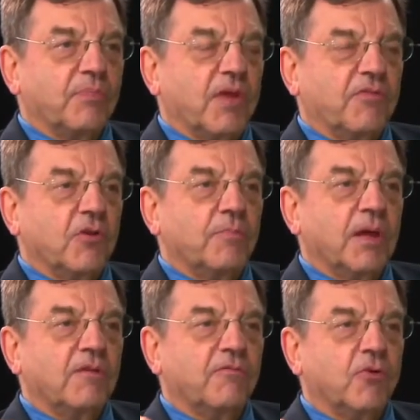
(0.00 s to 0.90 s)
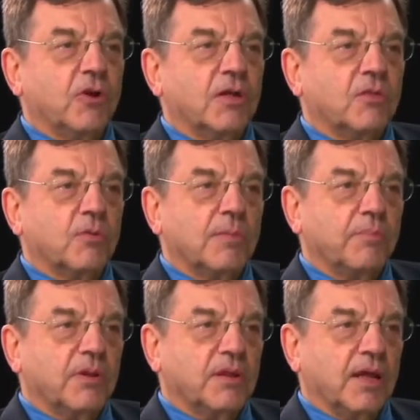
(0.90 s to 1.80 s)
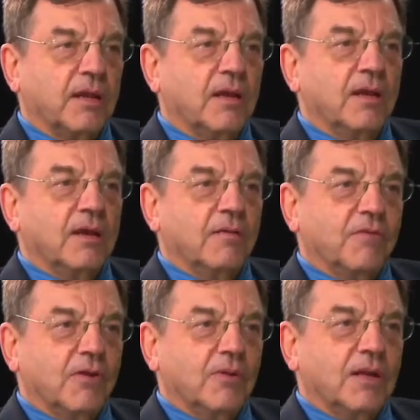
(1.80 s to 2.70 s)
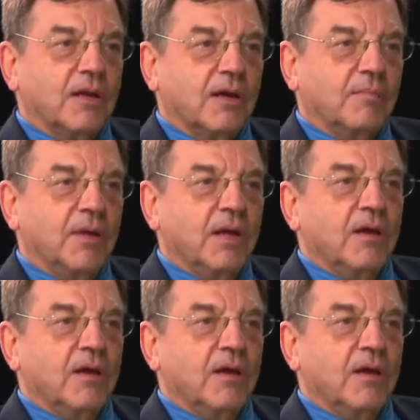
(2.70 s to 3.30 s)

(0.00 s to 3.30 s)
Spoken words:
If you're paying 43% of your income